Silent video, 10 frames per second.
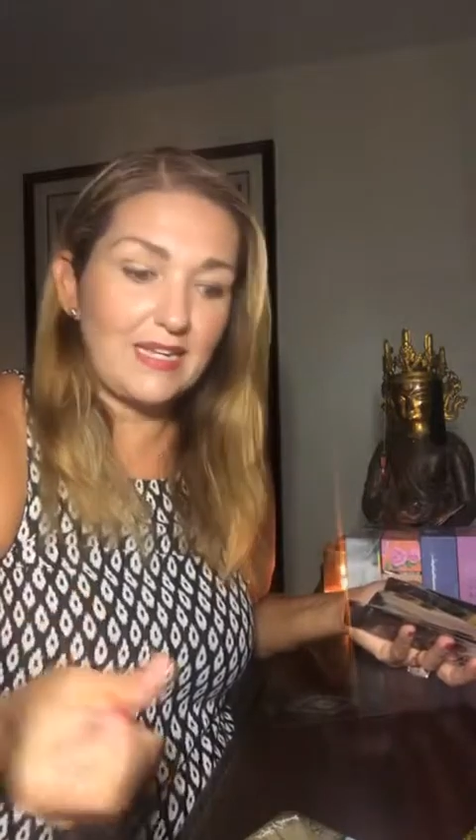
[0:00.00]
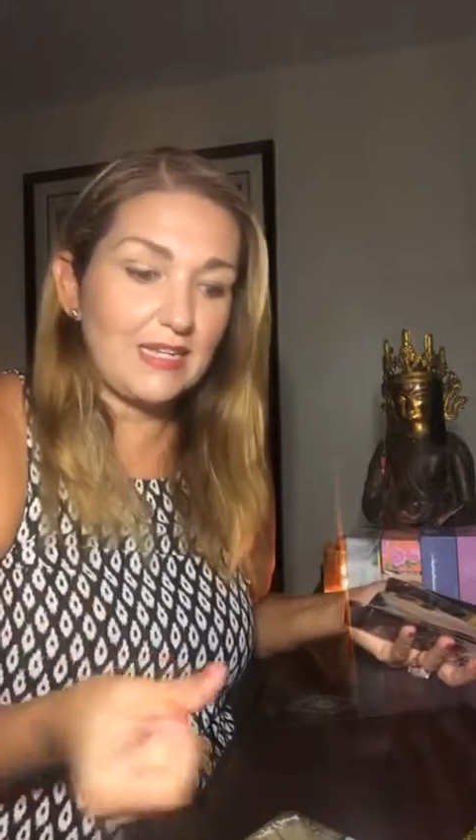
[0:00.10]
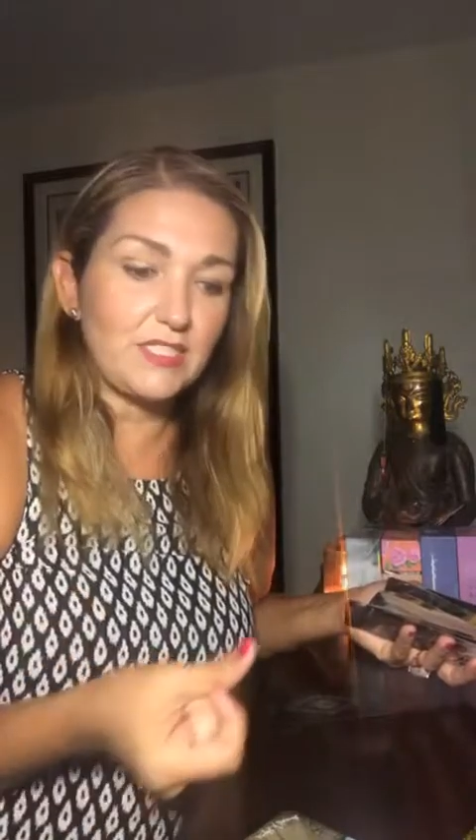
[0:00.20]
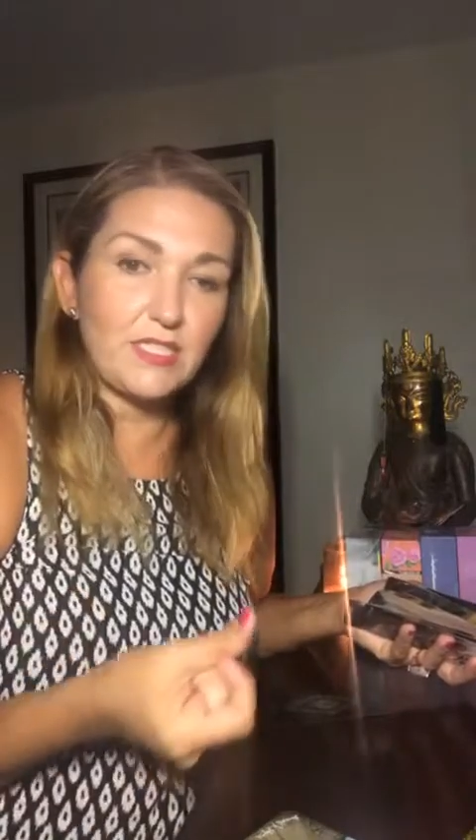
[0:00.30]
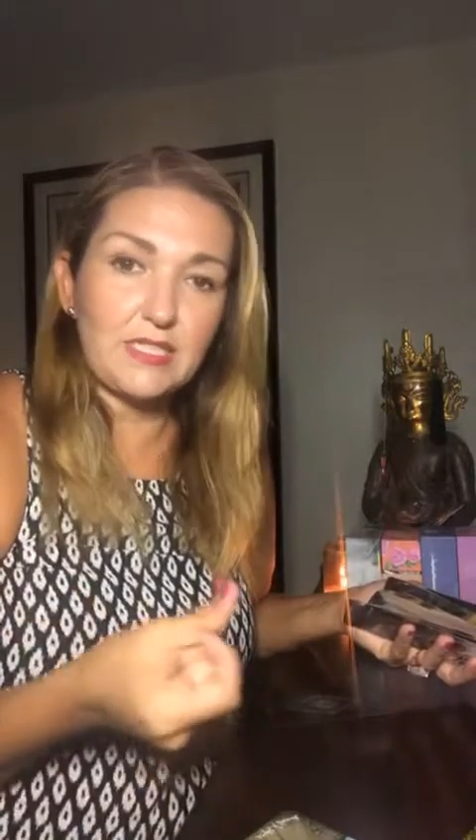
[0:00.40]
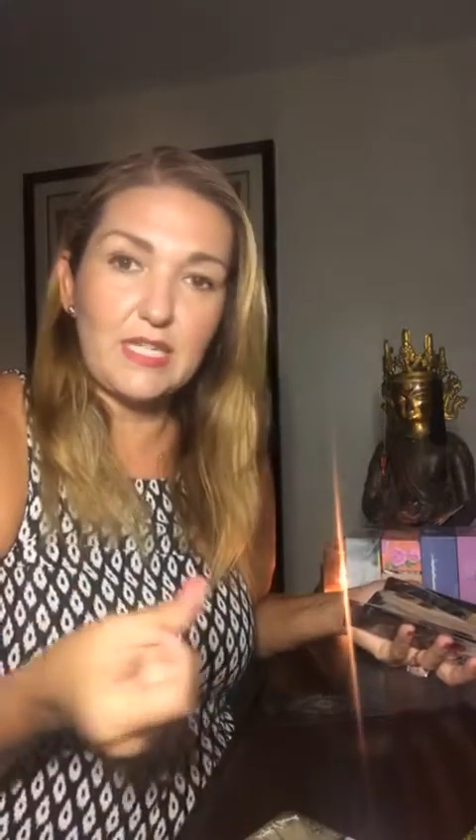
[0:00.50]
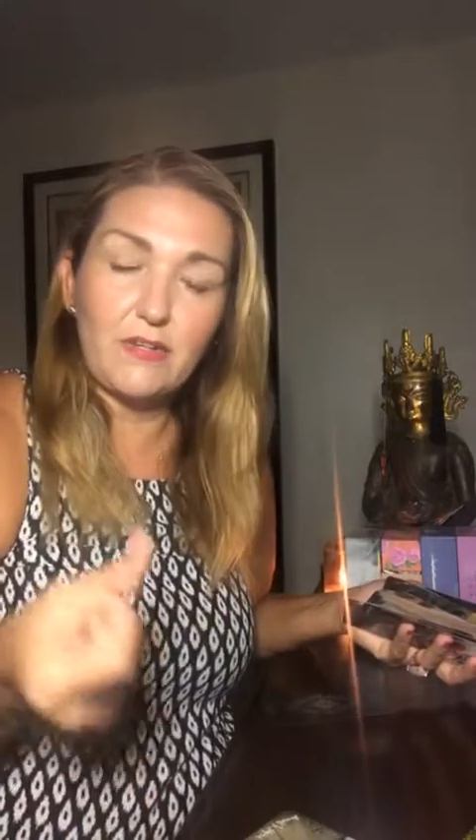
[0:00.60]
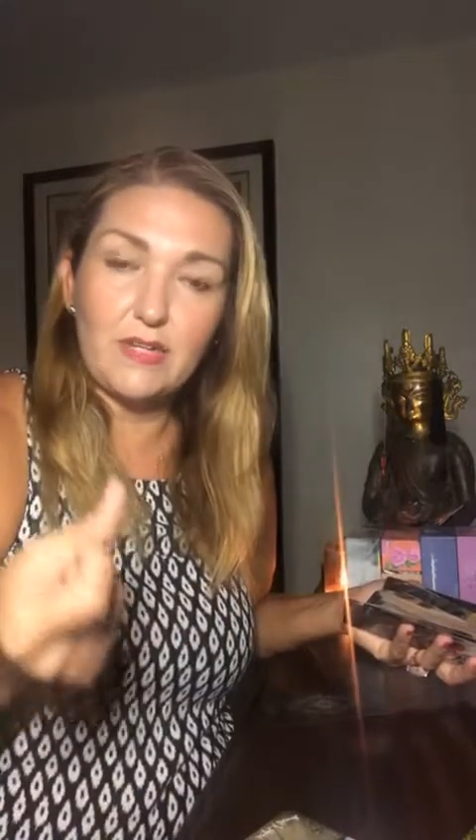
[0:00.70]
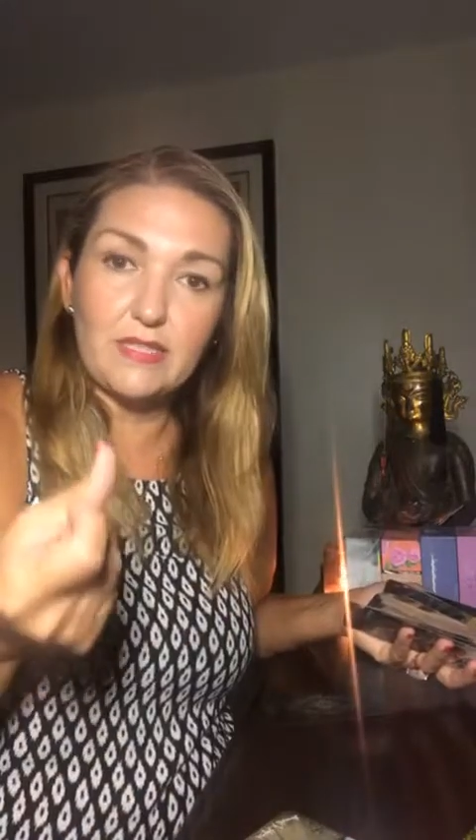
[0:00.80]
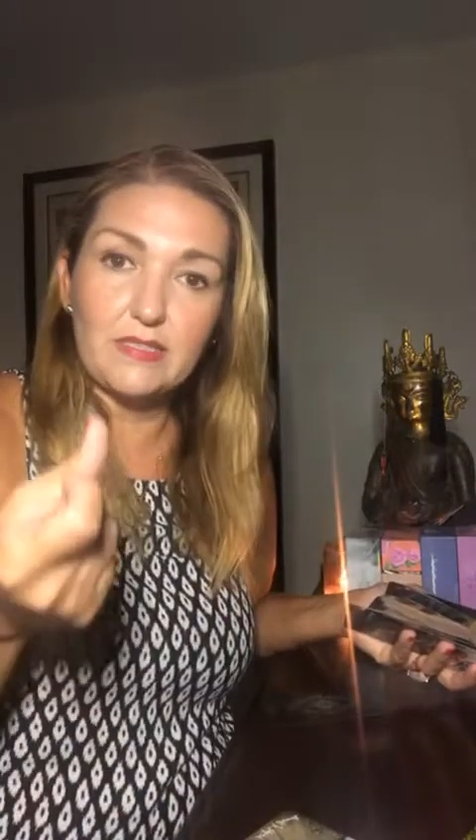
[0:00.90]
It's
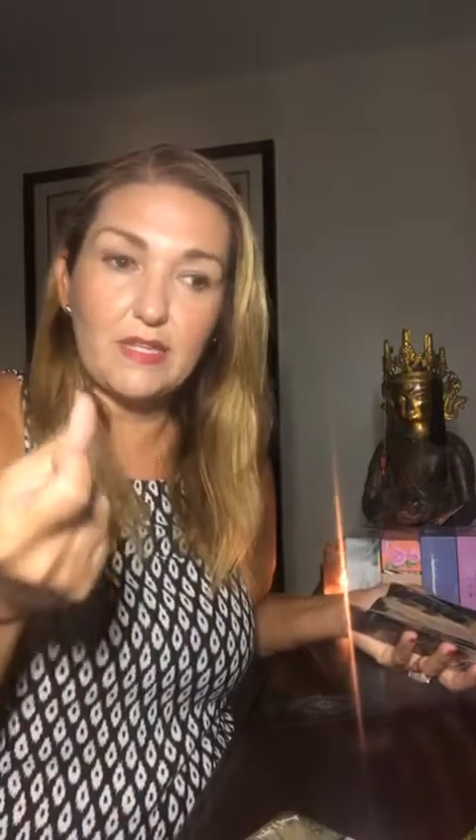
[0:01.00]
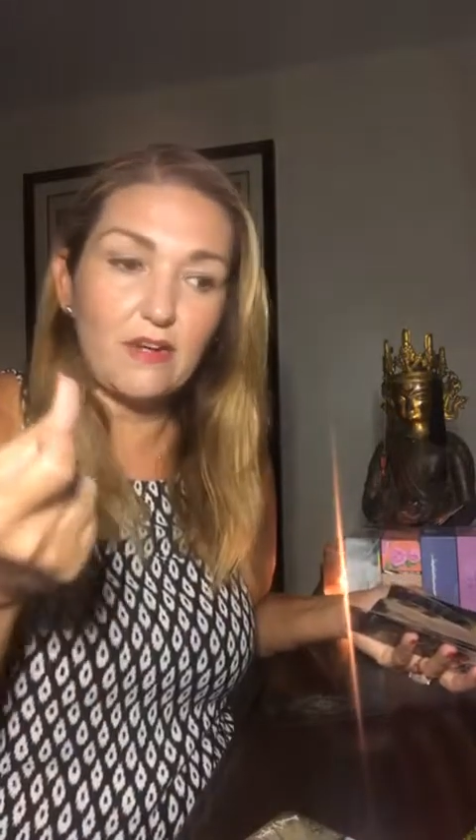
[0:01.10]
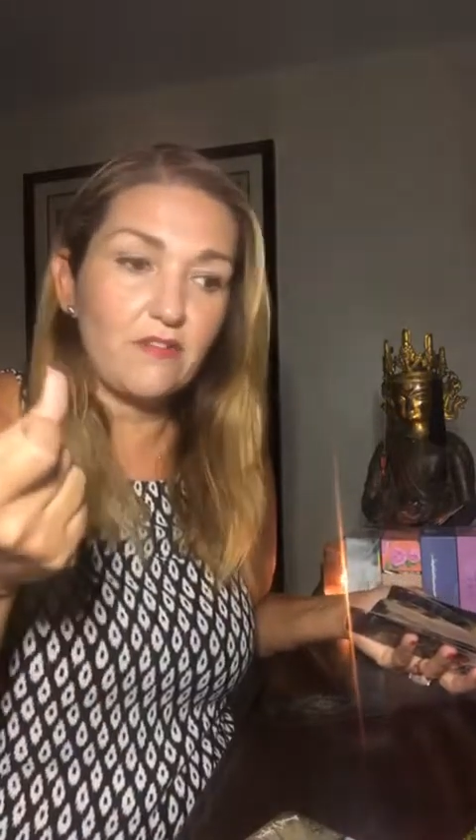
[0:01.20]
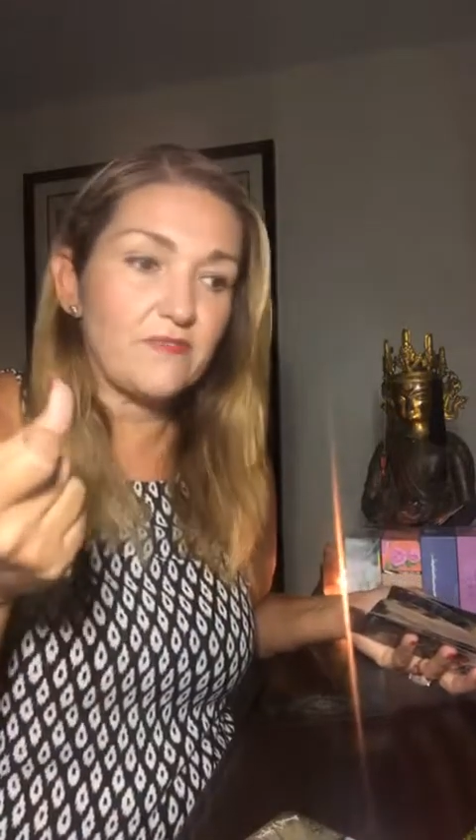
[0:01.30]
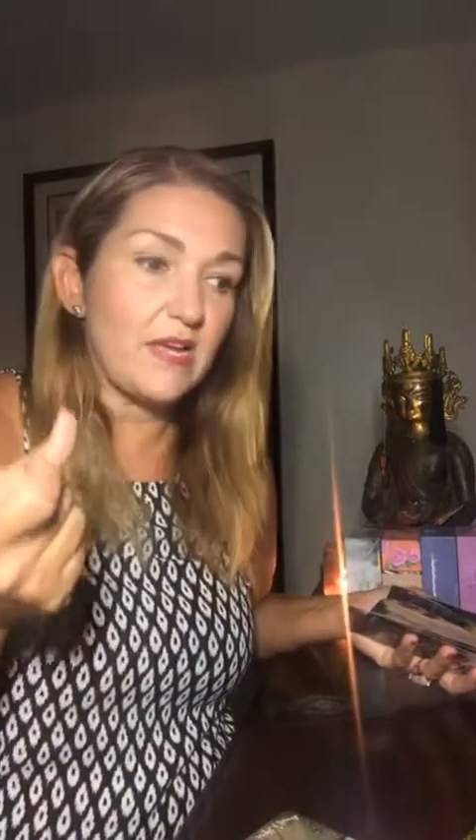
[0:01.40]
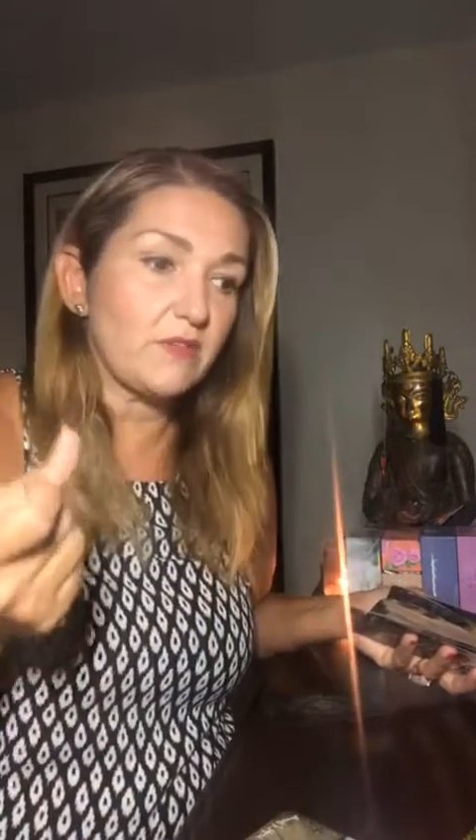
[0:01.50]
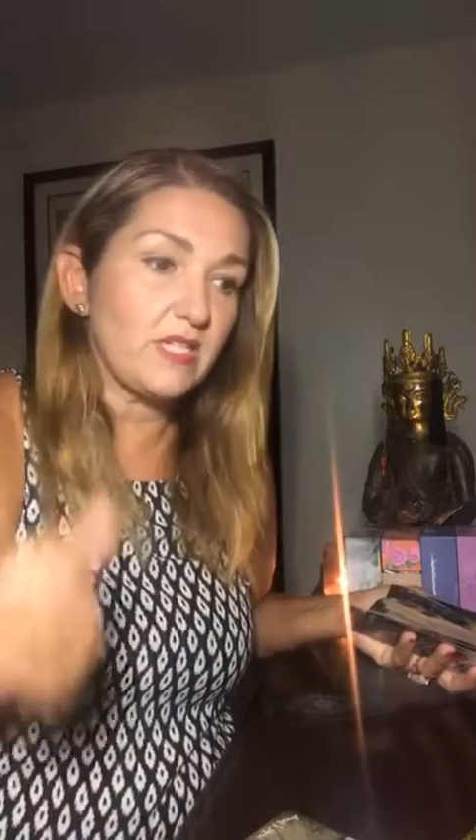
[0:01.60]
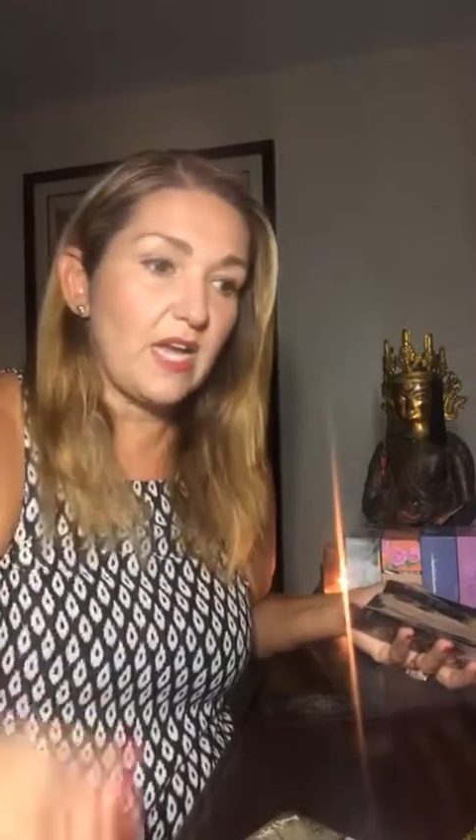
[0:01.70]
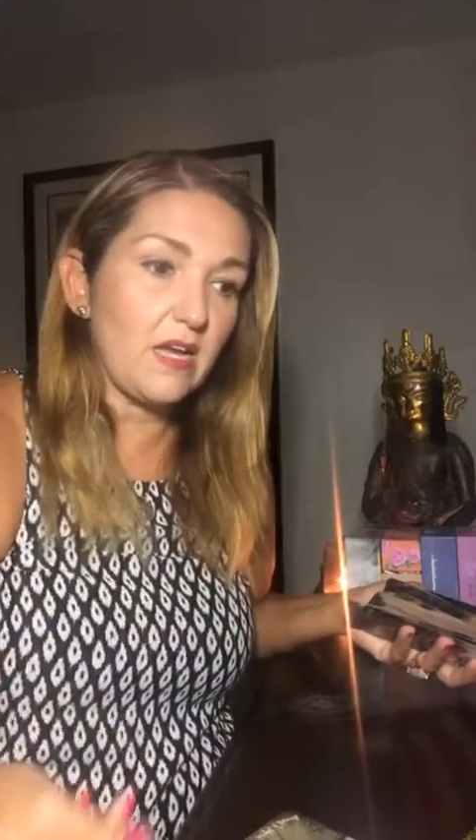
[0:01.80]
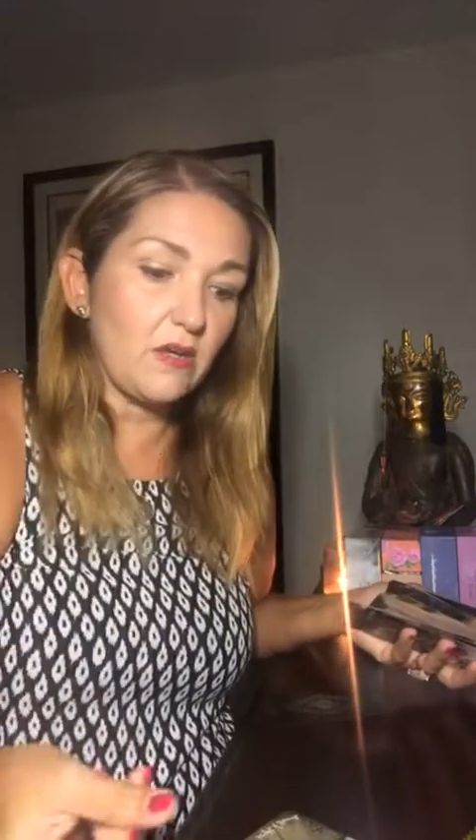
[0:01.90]
secrets that are found
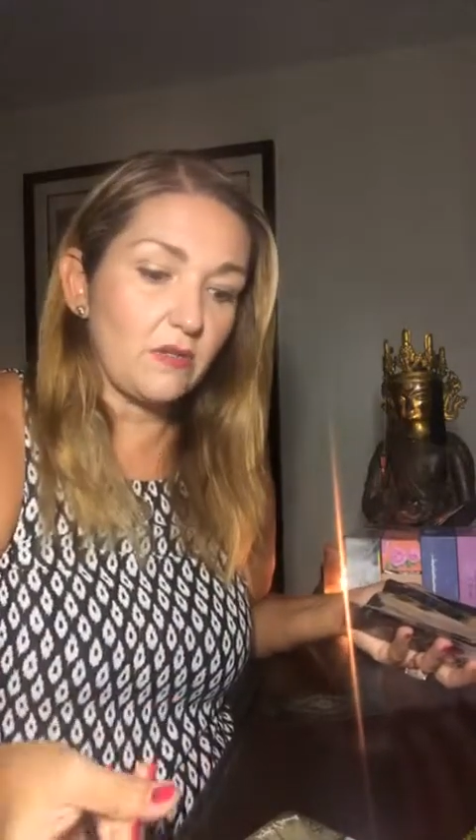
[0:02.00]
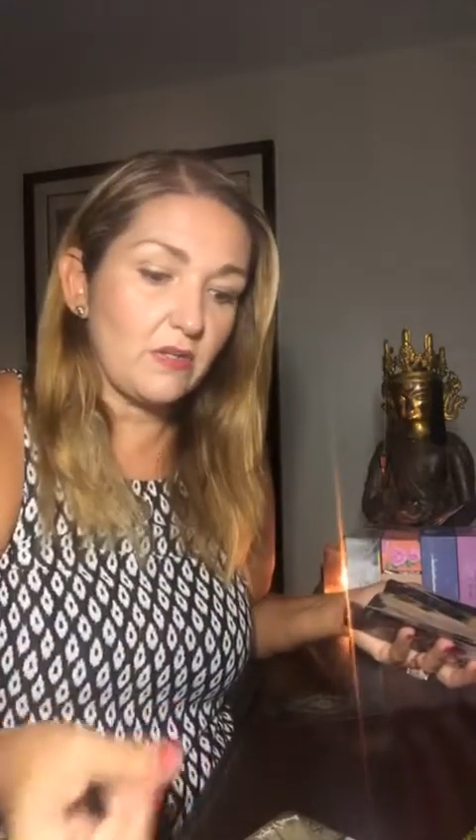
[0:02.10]
out.